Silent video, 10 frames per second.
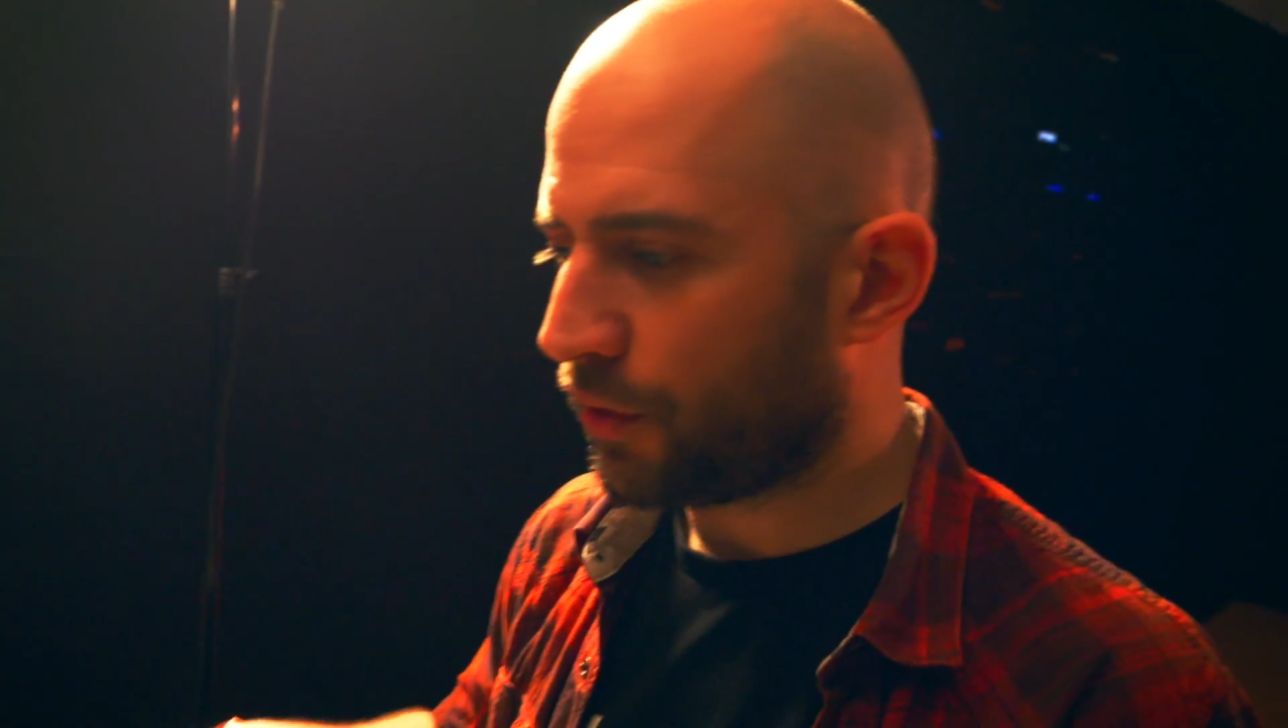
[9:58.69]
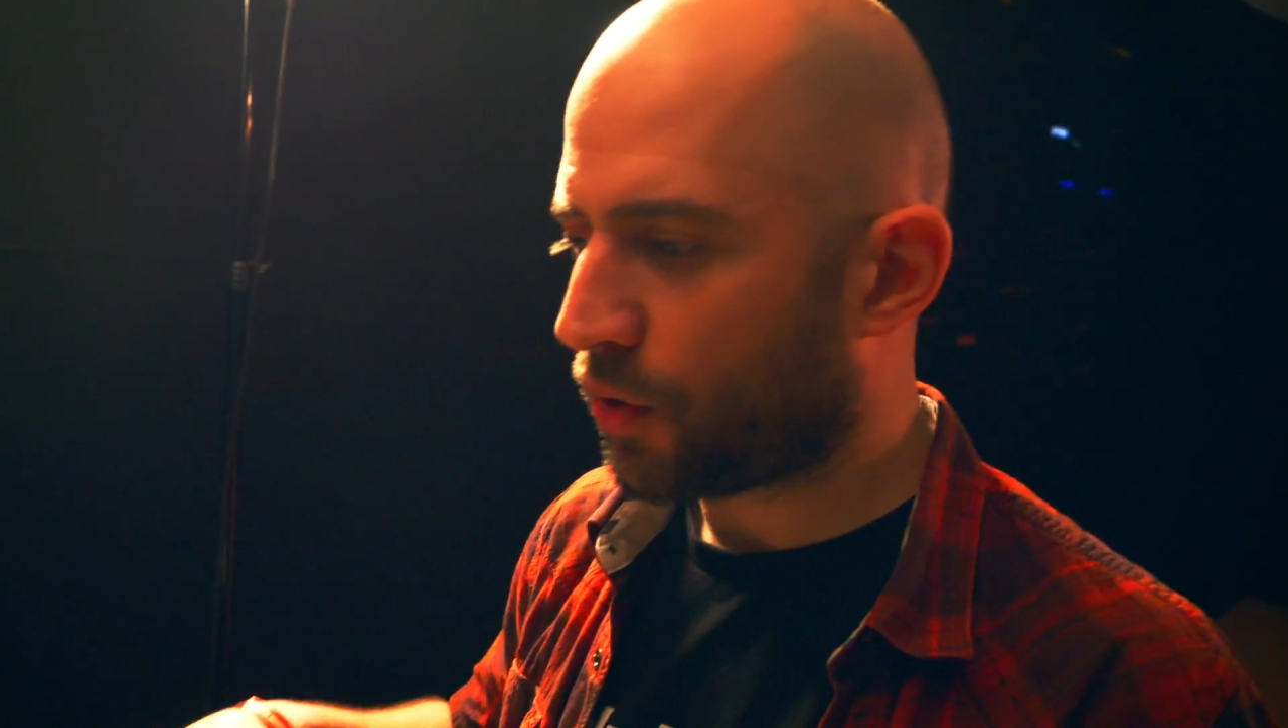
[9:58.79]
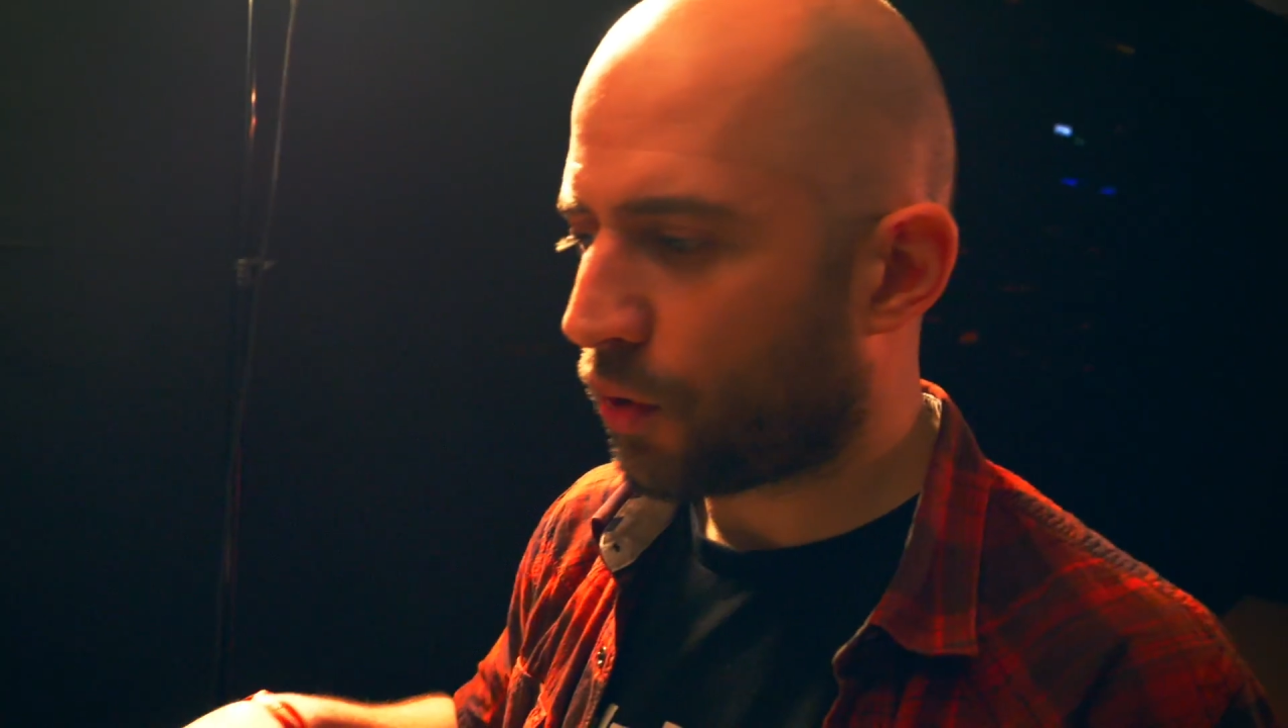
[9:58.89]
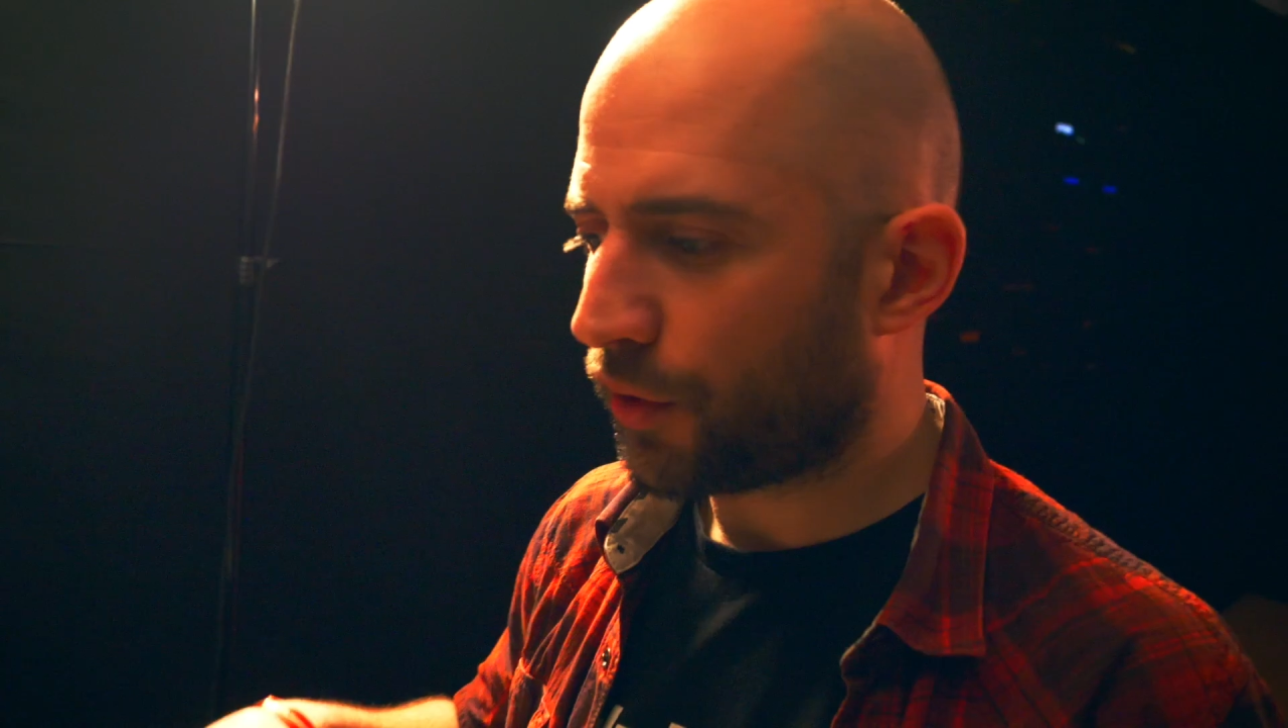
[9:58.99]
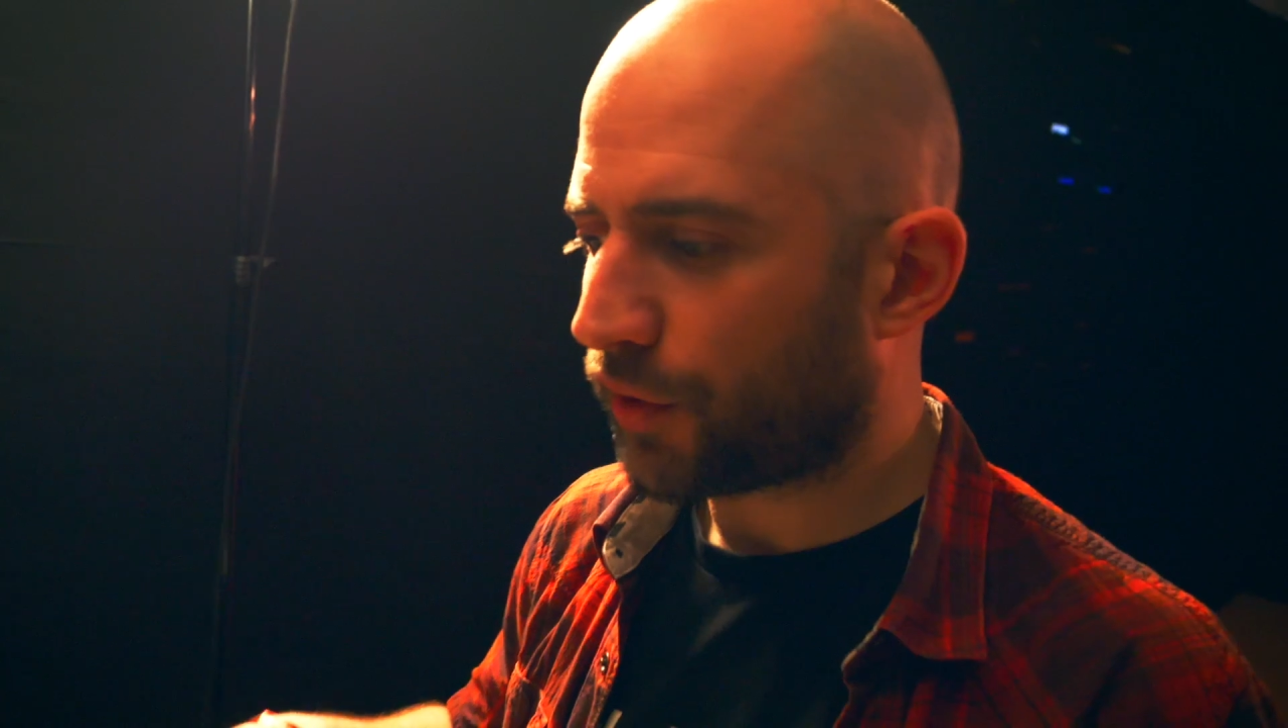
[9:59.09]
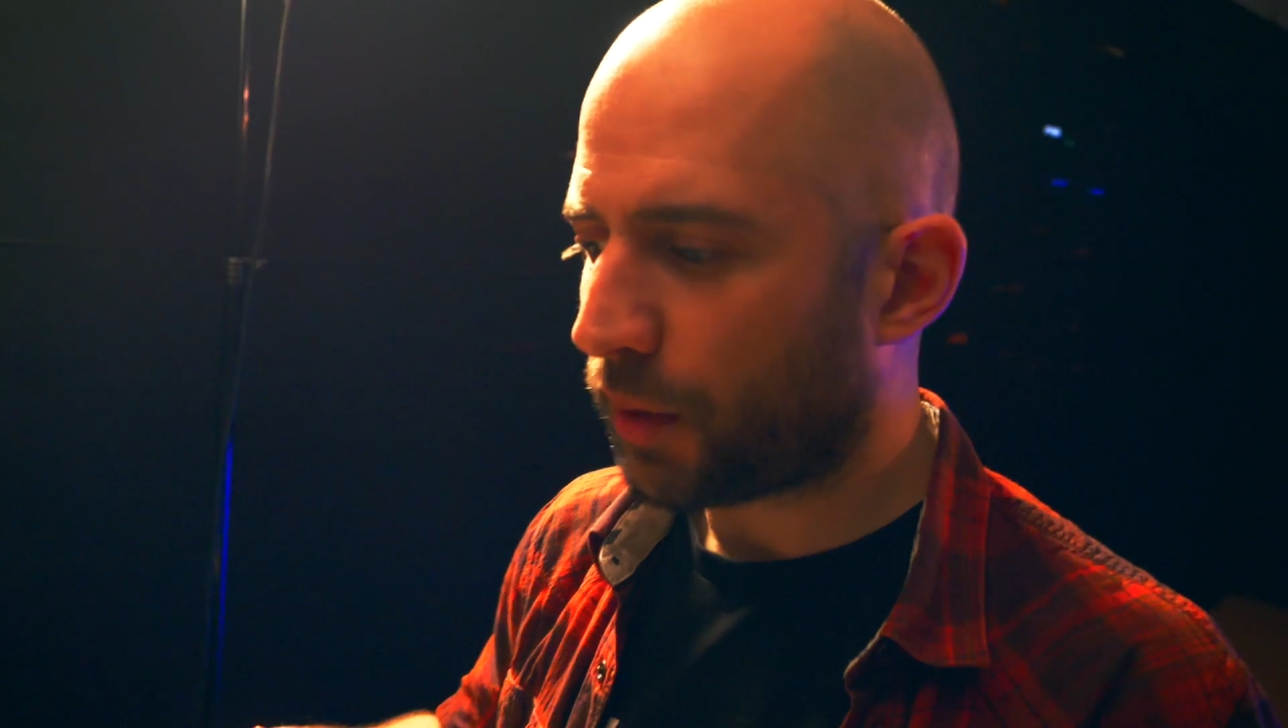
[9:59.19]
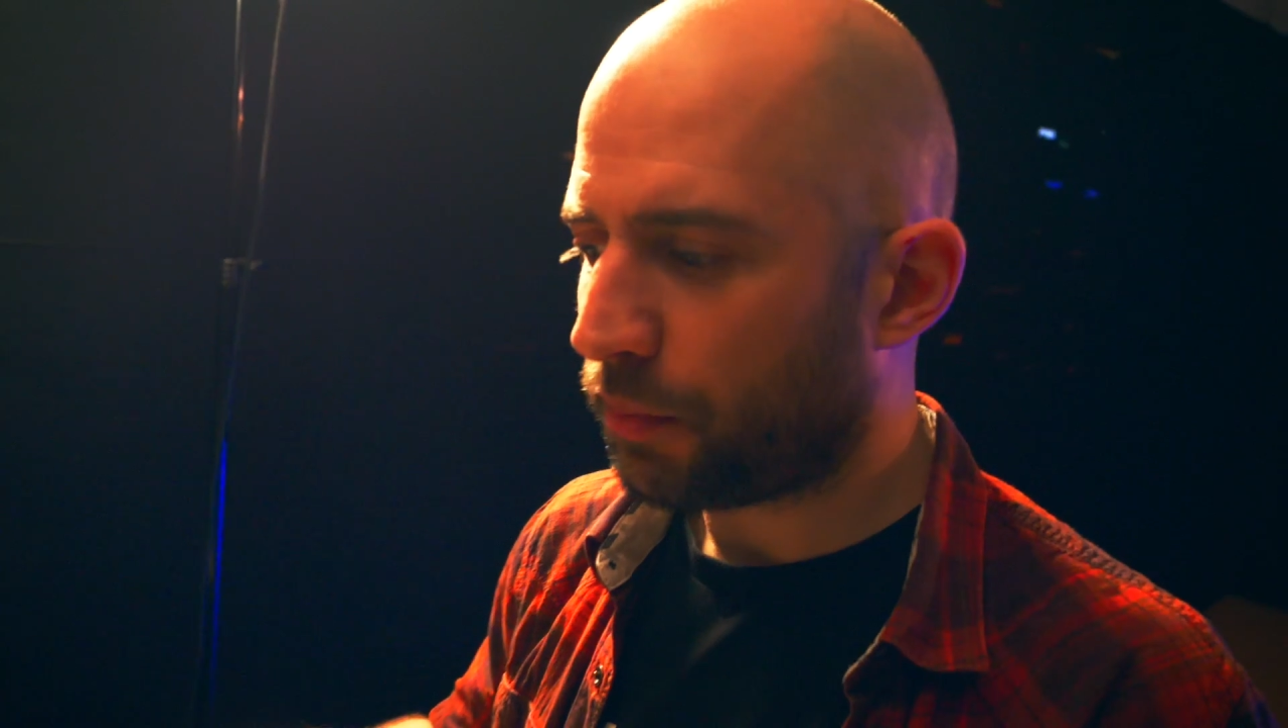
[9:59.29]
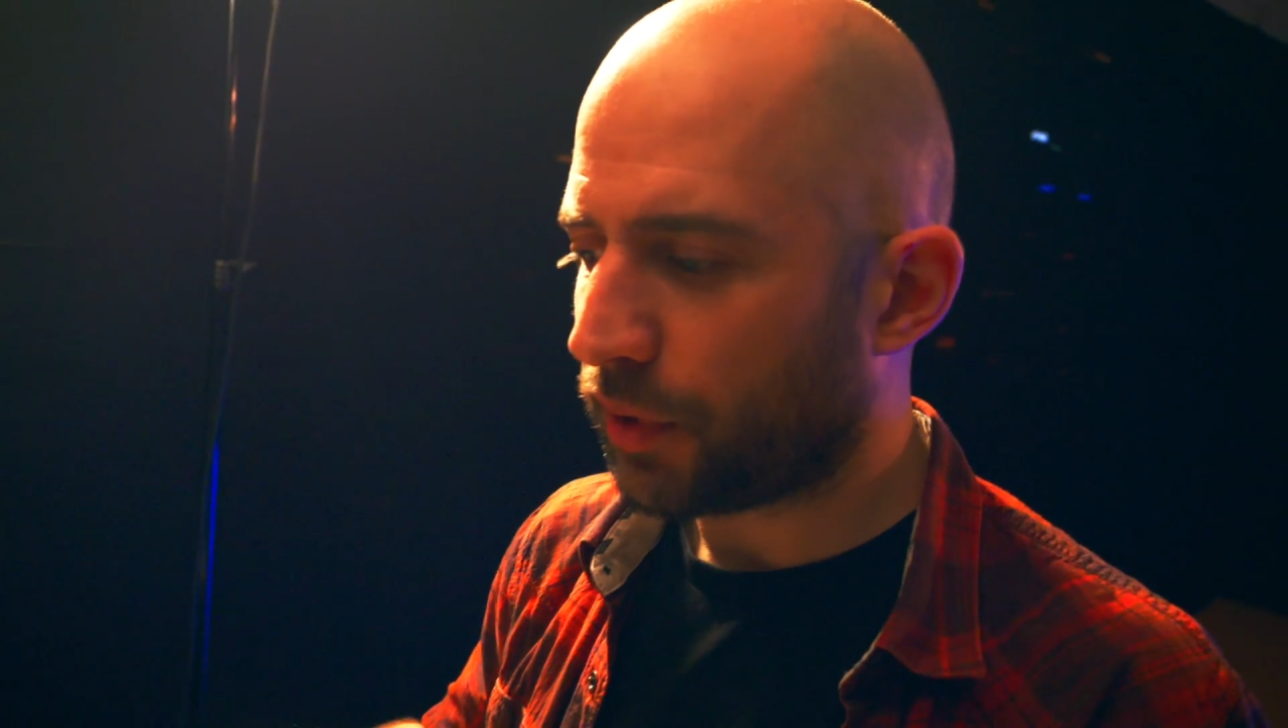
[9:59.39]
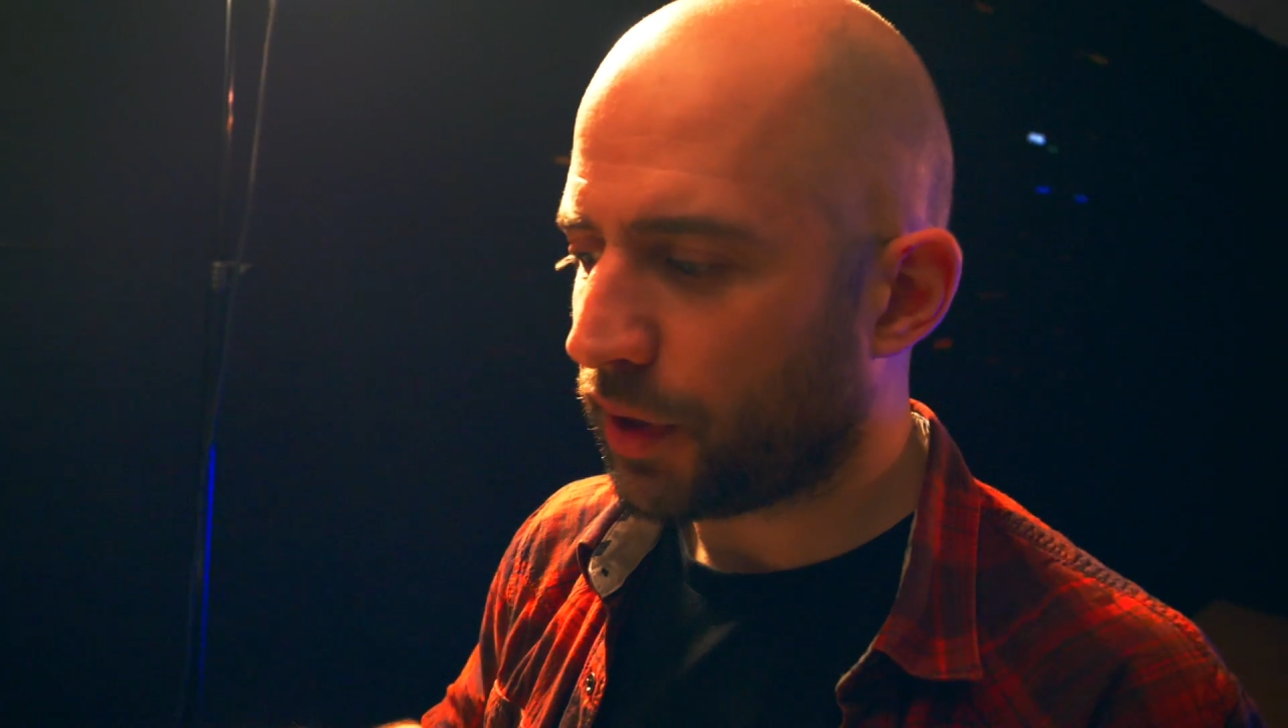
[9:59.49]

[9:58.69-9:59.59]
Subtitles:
recorded sample,